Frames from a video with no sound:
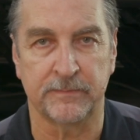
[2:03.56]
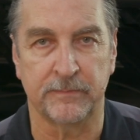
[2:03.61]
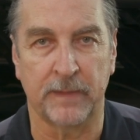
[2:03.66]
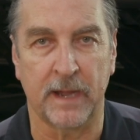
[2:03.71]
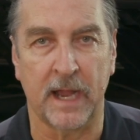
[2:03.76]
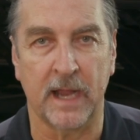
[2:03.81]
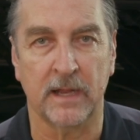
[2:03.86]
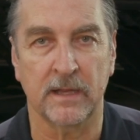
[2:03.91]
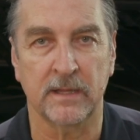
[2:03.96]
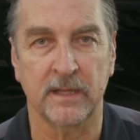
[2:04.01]

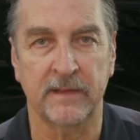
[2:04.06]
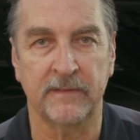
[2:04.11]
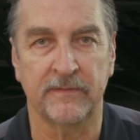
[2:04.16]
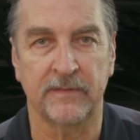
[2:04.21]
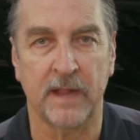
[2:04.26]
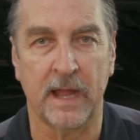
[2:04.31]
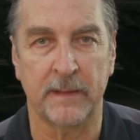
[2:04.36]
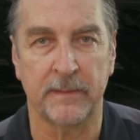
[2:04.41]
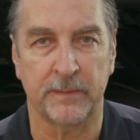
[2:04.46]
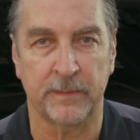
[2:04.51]
mildly
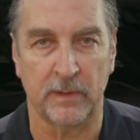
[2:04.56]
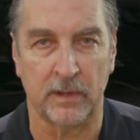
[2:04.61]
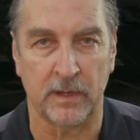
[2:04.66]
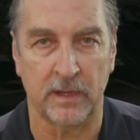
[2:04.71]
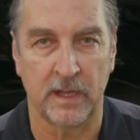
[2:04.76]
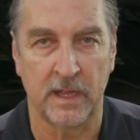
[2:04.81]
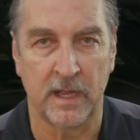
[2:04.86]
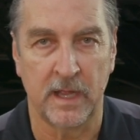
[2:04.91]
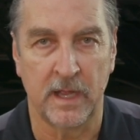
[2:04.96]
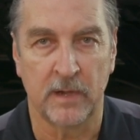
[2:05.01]
flammable,
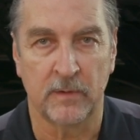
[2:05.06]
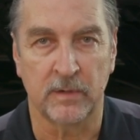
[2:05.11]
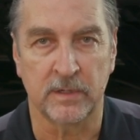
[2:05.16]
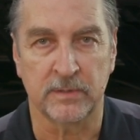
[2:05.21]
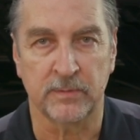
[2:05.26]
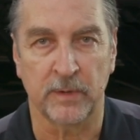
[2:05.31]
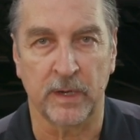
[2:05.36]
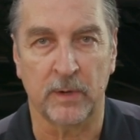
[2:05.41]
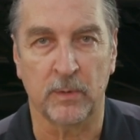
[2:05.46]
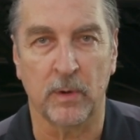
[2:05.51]

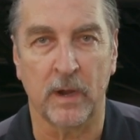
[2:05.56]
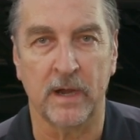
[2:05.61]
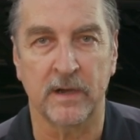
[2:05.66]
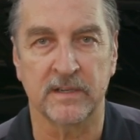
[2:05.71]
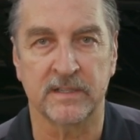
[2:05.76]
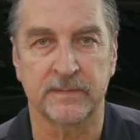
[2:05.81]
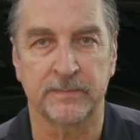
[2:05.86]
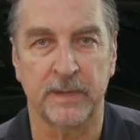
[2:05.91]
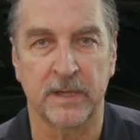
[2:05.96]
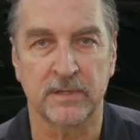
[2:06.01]
which
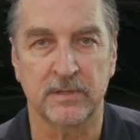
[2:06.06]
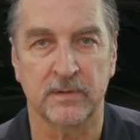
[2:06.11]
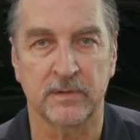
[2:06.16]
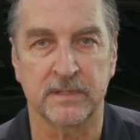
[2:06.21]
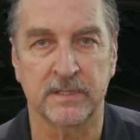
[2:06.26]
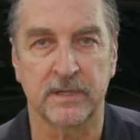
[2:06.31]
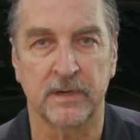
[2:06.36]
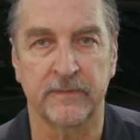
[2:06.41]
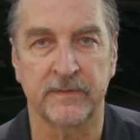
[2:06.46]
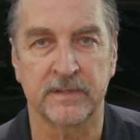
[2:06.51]
requires special
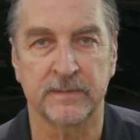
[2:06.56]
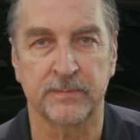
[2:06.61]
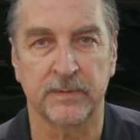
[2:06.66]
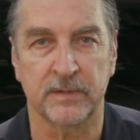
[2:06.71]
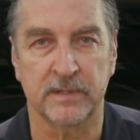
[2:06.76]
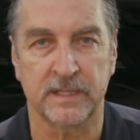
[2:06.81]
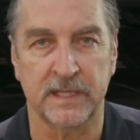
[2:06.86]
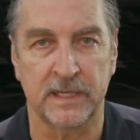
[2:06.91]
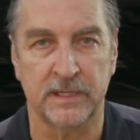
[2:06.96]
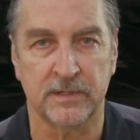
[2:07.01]
service
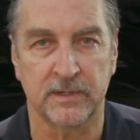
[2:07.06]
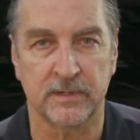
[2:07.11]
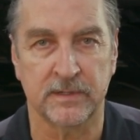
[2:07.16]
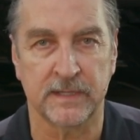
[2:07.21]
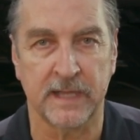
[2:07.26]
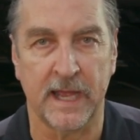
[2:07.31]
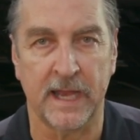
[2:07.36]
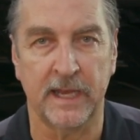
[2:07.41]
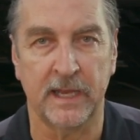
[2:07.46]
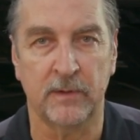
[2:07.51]
procedures
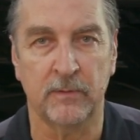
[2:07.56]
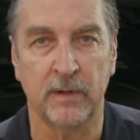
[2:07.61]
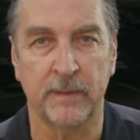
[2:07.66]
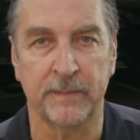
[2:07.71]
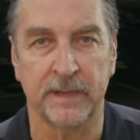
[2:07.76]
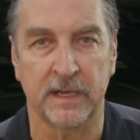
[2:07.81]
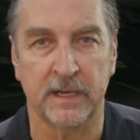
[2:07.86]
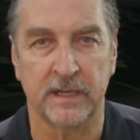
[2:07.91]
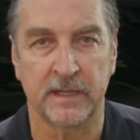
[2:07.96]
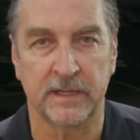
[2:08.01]
and
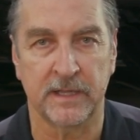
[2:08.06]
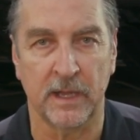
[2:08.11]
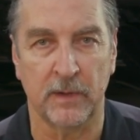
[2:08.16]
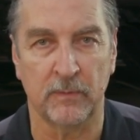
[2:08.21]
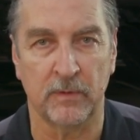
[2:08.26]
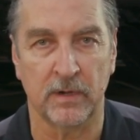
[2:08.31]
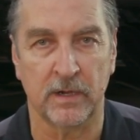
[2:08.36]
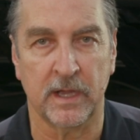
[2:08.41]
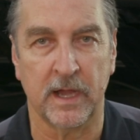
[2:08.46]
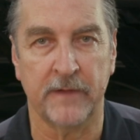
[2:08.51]
equipment that
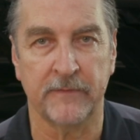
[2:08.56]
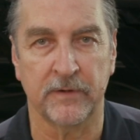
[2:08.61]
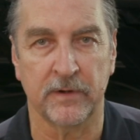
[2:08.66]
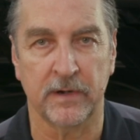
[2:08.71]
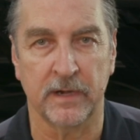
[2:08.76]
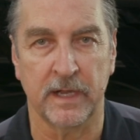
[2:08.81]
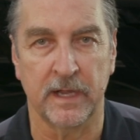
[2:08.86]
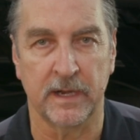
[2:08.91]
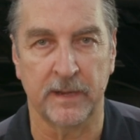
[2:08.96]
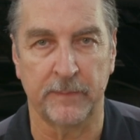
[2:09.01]
we'll
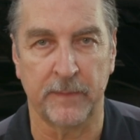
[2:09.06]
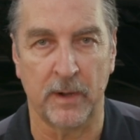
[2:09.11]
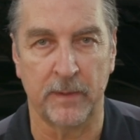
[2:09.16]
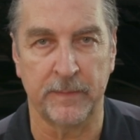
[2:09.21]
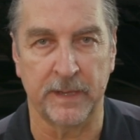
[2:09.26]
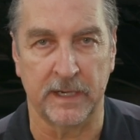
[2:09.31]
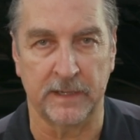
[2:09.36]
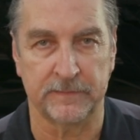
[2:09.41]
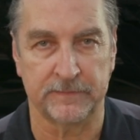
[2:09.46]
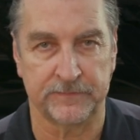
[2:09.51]
cover in a
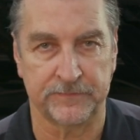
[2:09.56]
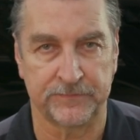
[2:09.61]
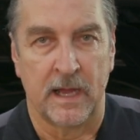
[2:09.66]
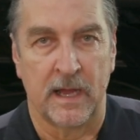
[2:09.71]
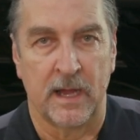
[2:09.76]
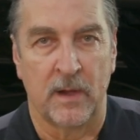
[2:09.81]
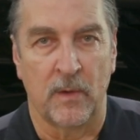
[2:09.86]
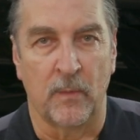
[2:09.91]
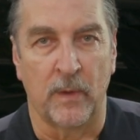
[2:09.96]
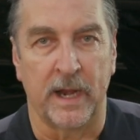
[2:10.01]
moment.
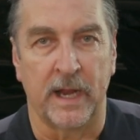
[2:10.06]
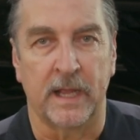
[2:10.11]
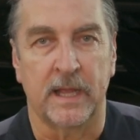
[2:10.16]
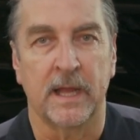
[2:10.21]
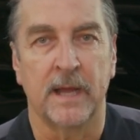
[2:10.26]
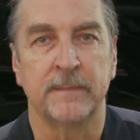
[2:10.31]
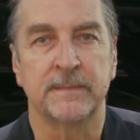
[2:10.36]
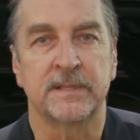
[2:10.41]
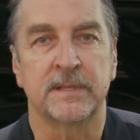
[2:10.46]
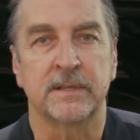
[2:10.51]
When it
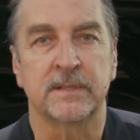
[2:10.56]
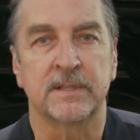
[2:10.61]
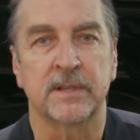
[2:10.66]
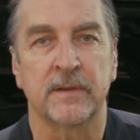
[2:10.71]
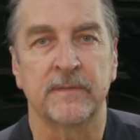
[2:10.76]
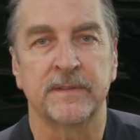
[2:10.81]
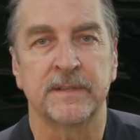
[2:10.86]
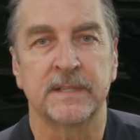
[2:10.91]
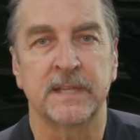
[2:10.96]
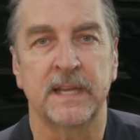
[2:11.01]
comes to
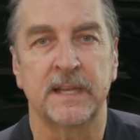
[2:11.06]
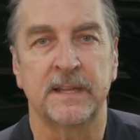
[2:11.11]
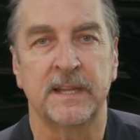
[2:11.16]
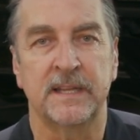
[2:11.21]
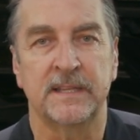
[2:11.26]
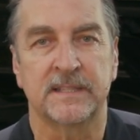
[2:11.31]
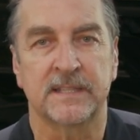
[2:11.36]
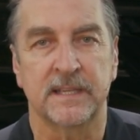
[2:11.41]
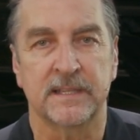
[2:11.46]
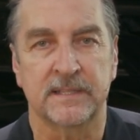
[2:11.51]
servicing
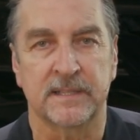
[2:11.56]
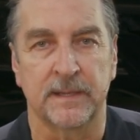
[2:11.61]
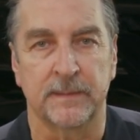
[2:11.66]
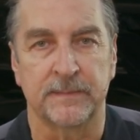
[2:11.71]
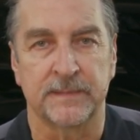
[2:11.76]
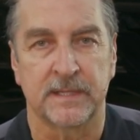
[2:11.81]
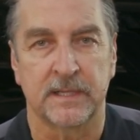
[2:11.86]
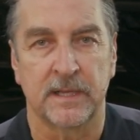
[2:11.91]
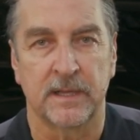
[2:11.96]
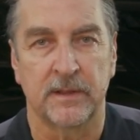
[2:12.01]
these
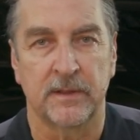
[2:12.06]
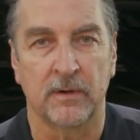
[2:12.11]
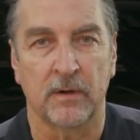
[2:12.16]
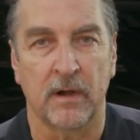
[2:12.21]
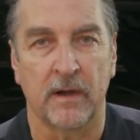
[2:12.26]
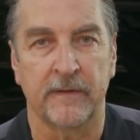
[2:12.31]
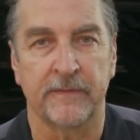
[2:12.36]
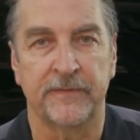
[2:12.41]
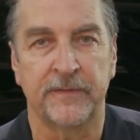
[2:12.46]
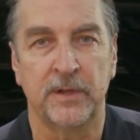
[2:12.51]
systems, there
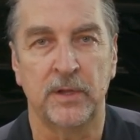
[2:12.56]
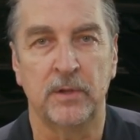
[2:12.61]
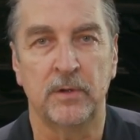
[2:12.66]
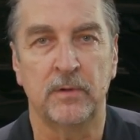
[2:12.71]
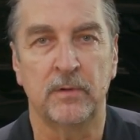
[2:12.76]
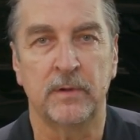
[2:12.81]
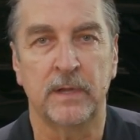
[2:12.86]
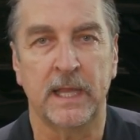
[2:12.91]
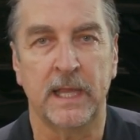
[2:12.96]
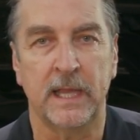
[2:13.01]
are a
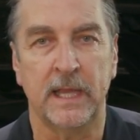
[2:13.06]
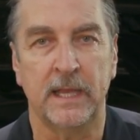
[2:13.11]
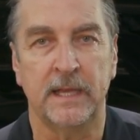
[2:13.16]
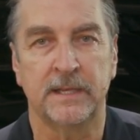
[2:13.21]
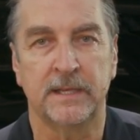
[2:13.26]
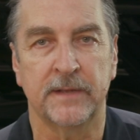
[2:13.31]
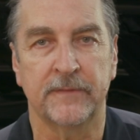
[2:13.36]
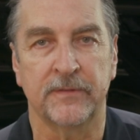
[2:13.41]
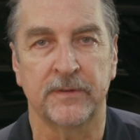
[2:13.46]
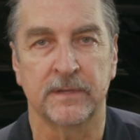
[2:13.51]
few key
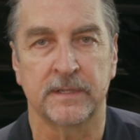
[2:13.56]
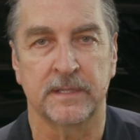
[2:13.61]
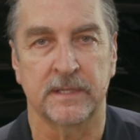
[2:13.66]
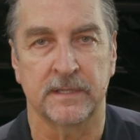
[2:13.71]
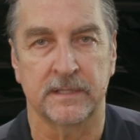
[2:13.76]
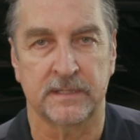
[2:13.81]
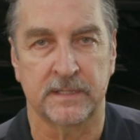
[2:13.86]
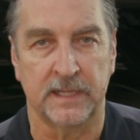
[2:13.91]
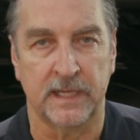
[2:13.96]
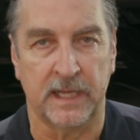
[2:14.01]

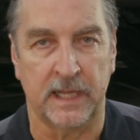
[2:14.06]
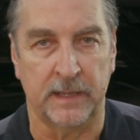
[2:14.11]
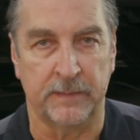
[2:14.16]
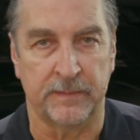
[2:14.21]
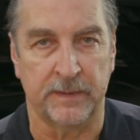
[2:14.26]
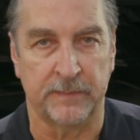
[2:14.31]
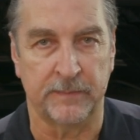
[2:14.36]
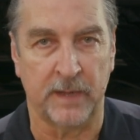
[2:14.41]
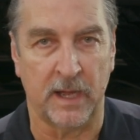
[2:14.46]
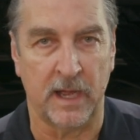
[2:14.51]
differences to keep
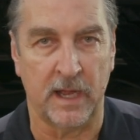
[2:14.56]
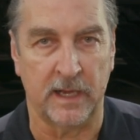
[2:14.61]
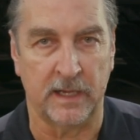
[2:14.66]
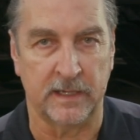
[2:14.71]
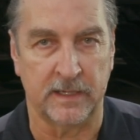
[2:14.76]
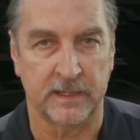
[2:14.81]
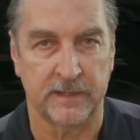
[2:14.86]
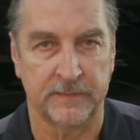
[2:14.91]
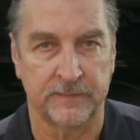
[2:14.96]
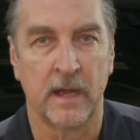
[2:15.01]
in mind.
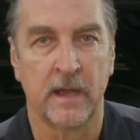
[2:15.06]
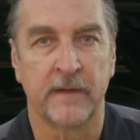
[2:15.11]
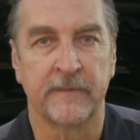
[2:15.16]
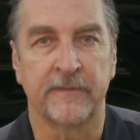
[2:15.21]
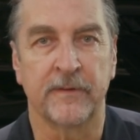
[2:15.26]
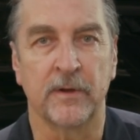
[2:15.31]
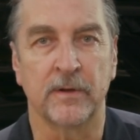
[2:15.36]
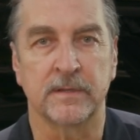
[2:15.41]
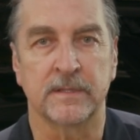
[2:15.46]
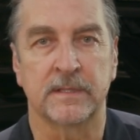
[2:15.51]

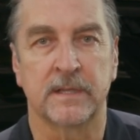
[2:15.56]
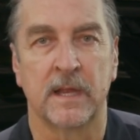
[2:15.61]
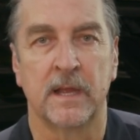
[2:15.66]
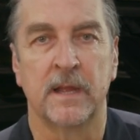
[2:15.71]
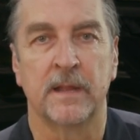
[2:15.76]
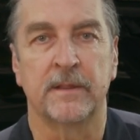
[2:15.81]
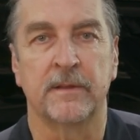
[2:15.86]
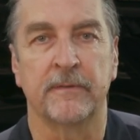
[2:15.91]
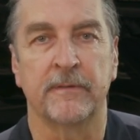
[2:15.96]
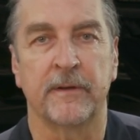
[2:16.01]
First,
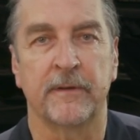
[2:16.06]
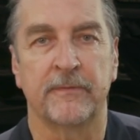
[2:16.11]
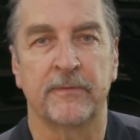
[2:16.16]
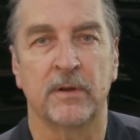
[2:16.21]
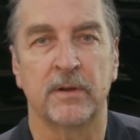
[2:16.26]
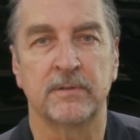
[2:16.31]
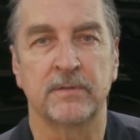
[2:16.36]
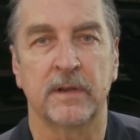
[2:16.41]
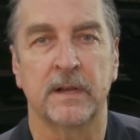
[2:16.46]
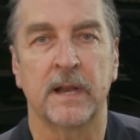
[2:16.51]
the
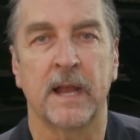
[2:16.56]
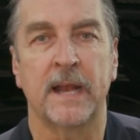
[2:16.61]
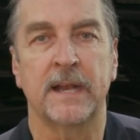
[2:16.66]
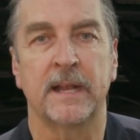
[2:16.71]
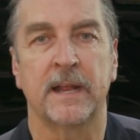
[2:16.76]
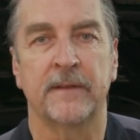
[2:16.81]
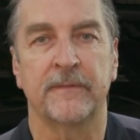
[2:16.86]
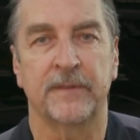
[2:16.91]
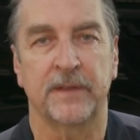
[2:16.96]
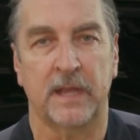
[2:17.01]
refrigerant
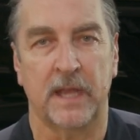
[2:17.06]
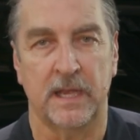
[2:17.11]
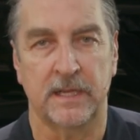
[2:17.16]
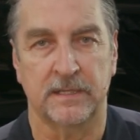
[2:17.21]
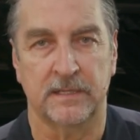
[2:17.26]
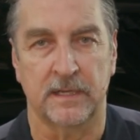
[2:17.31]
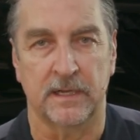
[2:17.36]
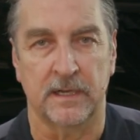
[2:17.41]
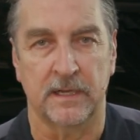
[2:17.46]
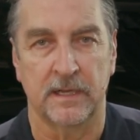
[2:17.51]

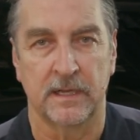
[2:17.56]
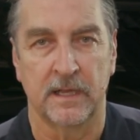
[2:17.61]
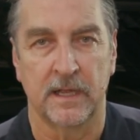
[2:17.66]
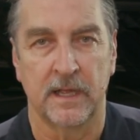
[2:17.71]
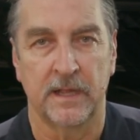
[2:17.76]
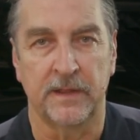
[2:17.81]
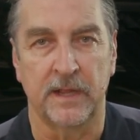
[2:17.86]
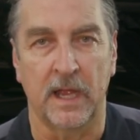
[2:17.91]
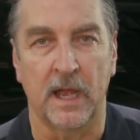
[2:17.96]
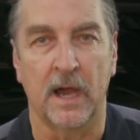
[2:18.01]
identification.
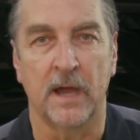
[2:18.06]
The